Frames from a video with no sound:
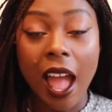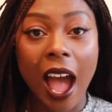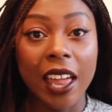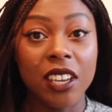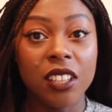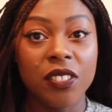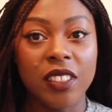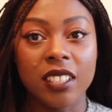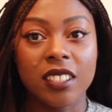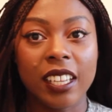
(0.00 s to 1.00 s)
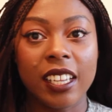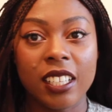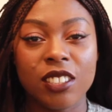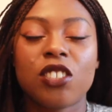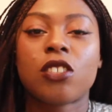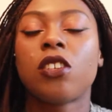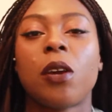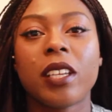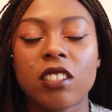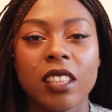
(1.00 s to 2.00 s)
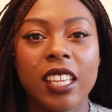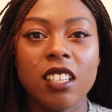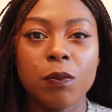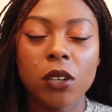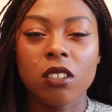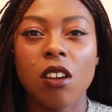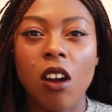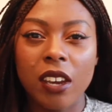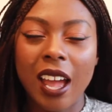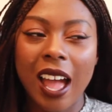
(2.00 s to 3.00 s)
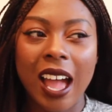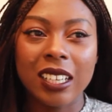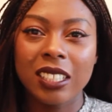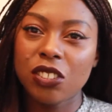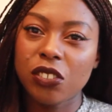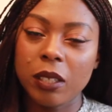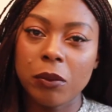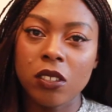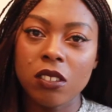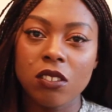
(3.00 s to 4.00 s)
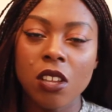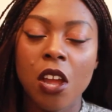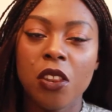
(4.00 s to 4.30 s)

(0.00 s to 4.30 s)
And this is, just to note, these products aren't acne treatments,